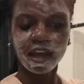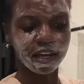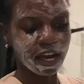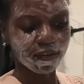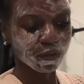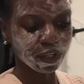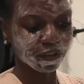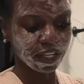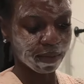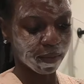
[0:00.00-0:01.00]
It never
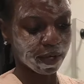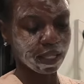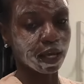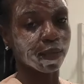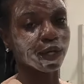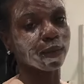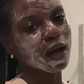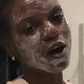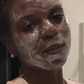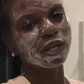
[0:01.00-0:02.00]
really feel like my birthday coming up.
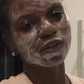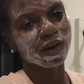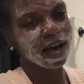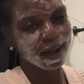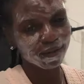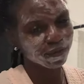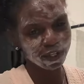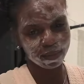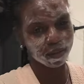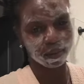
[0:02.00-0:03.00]
I don't be knowing how to
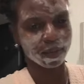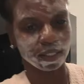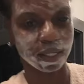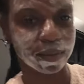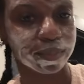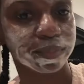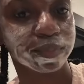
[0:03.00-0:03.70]
feel about my birthday.